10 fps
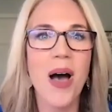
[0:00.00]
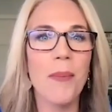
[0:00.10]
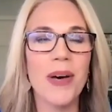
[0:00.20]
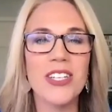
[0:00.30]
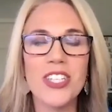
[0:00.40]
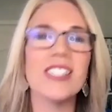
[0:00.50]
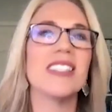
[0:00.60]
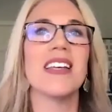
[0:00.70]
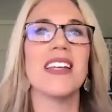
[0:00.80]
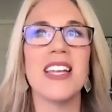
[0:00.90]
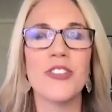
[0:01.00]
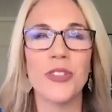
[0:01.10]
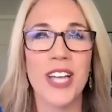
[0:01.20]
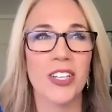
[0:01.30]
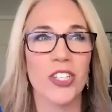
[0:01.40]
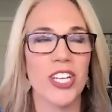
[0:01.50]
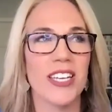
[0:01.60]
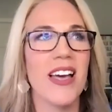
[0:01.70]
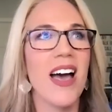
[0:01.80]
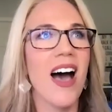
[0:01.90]
But just as an
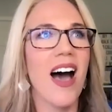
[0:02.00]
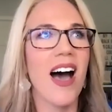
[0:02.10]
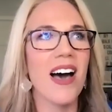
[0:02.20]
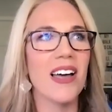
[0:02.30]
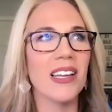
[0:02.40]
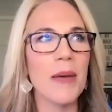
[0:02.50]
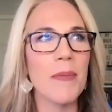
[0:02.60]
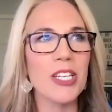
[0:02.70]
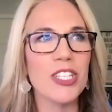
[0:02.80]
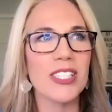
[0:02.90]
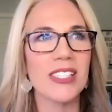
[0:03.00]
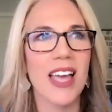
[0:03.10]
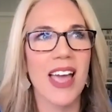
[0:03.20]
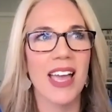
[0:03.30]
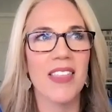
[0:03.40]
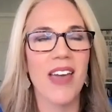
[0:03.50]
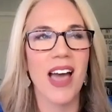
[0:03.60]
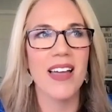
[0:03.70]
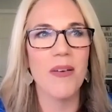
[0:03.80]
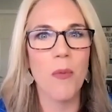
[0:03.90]
introduction, uh, let me just say
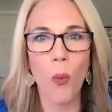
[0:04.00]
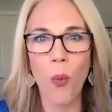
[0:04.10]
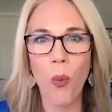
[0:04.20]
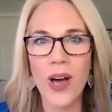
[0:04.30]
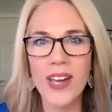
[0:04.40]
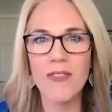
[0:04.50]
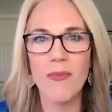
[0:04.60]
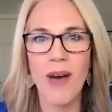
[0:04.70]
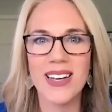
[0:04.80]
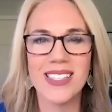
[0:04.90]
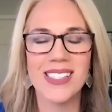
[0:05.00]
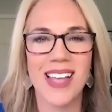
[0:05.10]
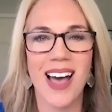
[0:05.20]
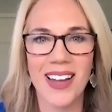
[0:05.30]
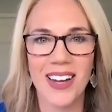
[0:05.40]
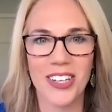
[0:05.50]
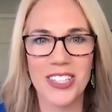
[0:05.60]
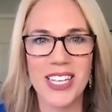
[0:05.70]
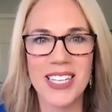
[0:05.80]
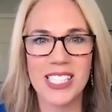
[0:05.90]
that one of my
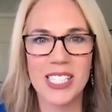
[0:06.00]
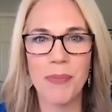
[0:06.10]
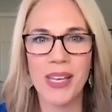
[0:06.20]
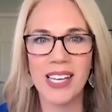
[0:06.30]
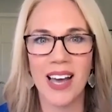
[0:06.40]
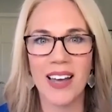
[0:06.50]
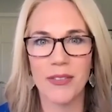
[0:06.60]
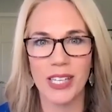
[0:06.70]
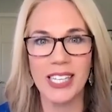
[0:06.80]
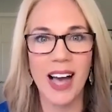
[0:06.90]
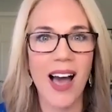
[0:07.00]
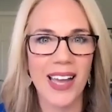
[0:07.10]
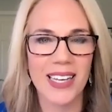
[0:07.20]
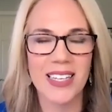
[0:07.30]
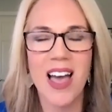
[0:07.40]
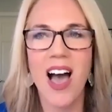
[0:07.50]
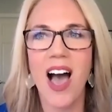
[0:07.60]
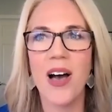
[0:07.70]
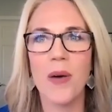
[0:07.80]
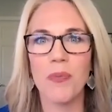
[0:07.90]
desires is to be kind of a guide.
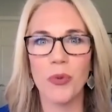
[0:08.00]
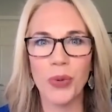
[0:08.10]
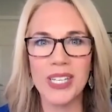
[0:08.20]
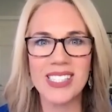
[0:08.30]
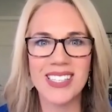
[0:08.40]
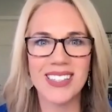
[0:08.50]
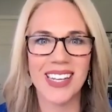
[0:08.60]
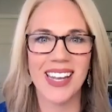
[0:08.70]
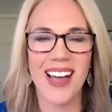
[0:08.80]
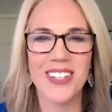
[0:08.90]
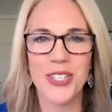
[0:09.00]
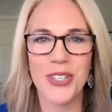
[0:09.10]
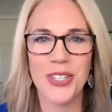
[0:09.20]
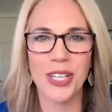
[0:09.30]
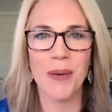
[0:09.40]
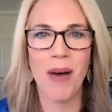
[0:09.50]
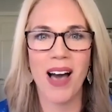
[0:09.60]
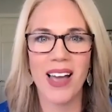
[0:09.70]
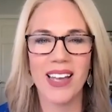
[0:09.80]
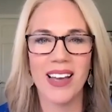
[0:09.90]
Um, recently, I took
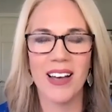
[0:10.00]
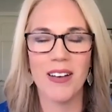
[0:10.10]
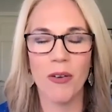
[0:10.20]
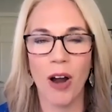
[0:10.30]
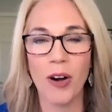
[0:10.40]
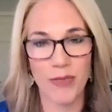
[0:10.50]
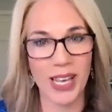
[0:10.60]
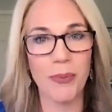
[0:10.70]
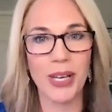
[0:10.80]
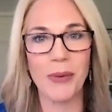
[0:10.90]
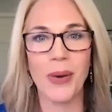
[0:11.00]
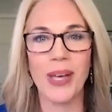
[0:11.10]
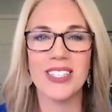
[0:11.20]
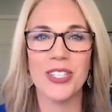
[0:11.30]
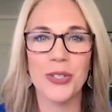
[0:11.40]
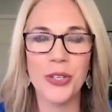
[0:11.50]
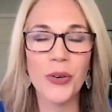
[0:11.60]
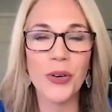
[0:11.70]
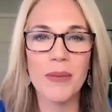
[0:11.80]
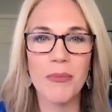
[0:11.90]
my, uh, our family went to
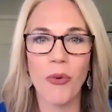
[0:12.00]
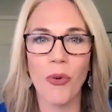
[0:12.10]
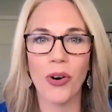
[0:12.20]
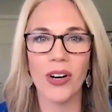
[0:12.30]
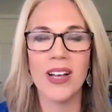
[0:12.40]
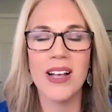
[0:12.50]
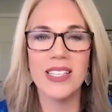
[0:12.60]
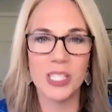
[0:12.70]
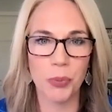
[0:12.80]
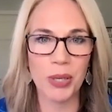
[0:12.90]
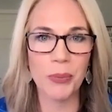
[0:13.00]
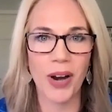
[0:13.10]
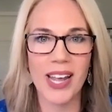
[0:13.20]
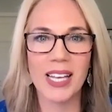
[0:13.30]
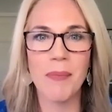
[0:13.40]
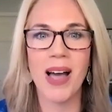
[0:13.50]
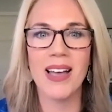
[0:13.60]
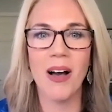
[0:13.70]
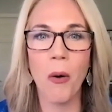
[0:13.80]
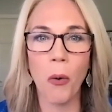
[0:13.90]
Europe for spring break.
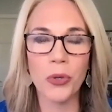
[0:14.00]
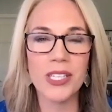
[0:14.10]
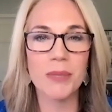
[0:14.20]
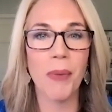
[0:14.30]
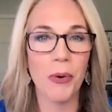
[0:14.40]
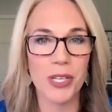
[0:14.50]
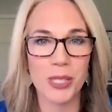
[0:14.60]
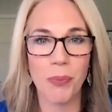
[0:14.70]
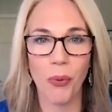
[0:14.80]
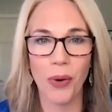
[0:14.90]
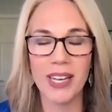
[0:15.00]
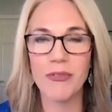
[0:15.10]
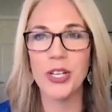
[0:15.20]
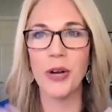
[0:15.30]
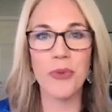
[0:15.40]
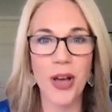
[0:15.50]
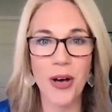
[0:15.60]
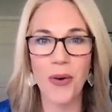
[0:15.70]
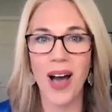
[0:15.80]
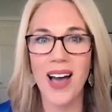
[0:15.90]
My oldest bonus boy, if you don't
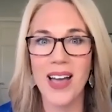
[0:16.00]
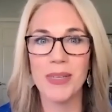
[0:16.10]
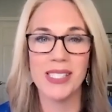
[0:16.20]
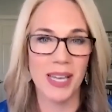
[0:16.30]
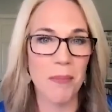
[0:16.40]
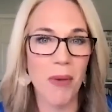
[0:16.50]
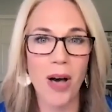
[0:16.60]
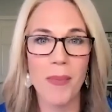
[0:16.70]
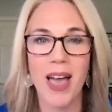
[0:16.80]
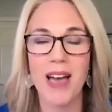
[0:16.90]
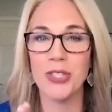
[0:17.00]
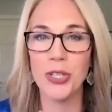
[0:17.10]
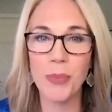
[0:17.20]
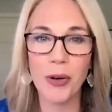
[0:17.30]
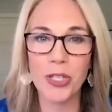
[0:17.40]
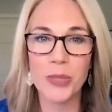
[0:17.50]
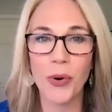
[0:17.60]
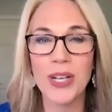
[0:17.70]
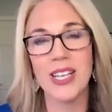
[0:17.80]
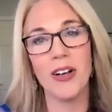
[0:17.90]
know, I'm a stepmom, I have two bonus
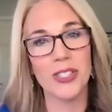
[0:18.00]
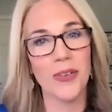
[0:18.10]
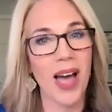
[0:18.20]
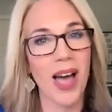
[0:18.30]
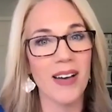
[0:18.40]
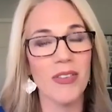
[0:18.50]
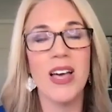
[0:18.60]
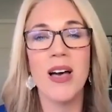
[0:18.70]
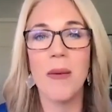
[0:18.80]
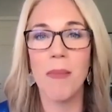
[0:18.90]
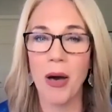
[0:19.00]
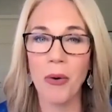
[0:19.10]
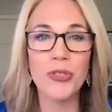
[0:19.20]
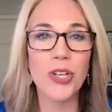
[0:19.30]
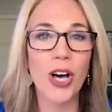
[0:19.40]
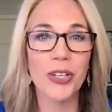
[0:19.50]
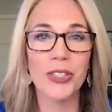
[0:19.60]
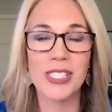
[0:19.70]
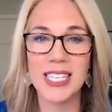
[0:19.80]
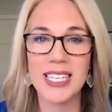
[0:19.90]
boys. I also have my own
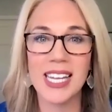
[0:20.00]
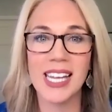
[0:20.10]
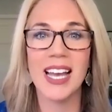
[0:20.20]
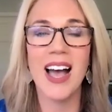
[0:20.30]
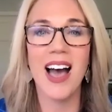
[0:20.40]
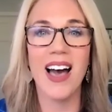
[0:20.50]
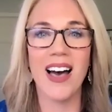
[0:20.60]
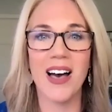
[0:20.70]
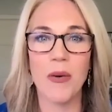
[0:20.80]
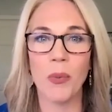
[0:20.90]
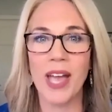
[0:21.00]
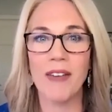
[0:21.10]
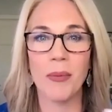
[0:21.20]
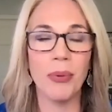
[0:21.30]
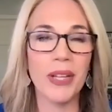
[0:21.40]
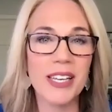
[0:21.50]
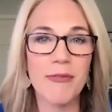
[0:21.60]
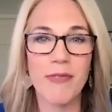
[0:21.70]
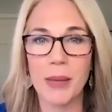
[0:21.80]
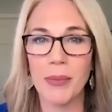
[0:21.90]
daughter, Sydney. Uh, we have a blended
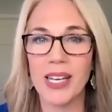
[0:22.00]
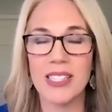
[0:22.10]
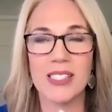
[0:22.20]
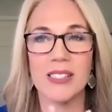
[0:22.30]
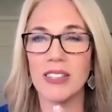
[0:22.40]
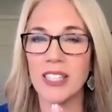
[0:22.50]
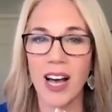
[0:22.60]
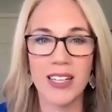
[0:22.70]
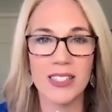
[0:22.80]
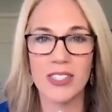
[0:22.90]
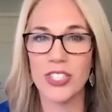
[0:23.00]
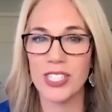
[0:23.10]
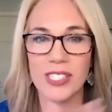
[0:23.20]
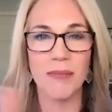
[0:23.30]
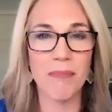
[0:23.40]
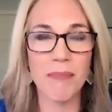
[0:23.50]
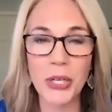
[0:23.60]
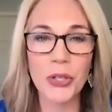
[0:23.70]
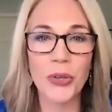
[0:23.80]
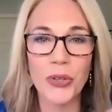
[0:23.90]
family. It's God's just
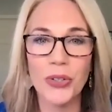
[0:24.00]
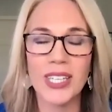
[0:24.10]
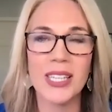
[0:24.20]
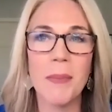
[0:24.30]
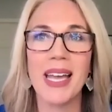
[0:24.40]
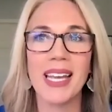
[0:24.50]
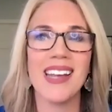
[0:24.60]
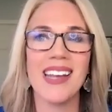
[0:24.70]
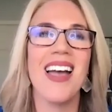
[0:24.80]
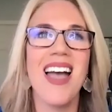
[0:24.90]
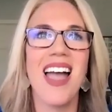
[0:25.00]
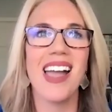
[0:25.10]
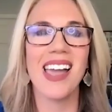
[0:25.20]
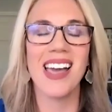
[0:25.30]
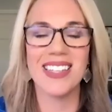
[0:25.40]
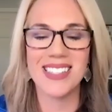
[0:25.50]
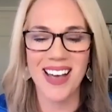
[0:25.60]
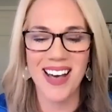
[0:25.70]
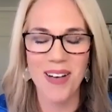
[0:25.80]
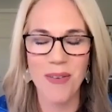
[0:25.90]
miracle in the making. And
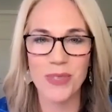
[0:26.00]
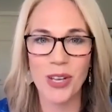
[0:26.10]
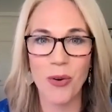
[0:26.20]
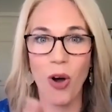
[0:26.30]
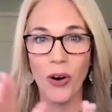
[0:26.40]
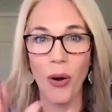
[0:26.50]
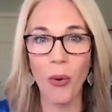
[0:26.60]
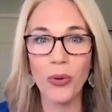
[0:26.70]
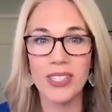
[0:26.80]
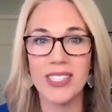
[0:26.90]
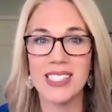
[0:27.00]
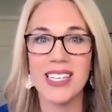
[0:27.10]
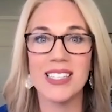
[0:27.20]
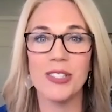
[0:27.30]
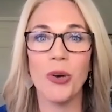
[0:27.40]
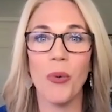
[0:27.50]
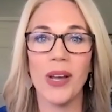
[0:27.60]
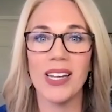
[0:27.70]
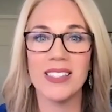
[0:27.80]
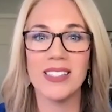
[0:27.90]
um, so our oldest is
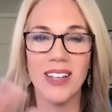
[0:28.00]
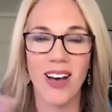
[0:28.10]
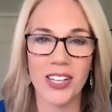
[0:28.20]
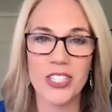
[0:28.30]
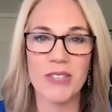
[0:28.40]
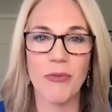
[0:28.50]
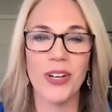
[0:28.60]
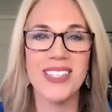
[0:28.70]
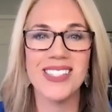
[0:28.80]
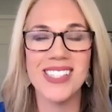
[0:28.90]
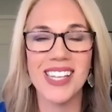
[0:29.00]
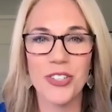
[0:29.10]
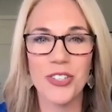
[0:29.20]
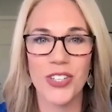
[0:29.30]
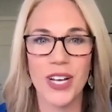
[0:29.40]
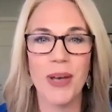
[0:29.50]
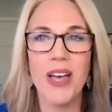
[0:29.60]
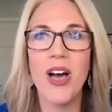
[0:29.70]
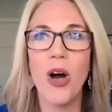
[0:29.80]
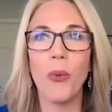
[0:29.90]
going to college. And for his senior trip,
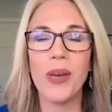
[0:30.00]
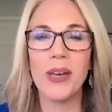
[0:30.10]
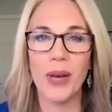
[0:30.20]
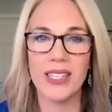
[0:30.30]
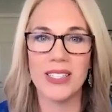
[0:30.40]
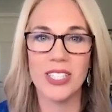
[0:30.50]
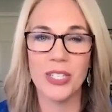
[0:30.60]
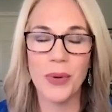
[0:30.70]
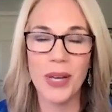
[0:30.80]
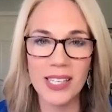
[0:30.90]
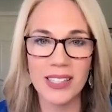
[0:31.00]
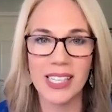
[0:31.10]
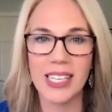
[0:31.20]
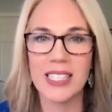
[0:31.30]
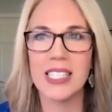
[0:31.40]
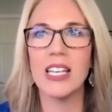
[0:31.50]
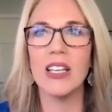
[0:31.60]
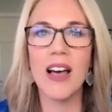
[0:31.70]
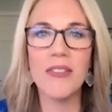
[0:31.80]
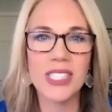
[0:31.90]
we went to Italy because he
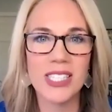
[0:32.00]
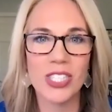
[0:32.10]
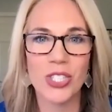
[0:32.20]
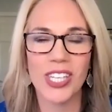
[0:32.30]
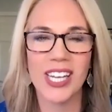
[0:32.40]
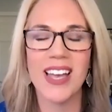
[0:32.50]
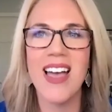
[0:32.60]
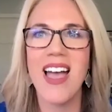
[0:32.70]
loves history.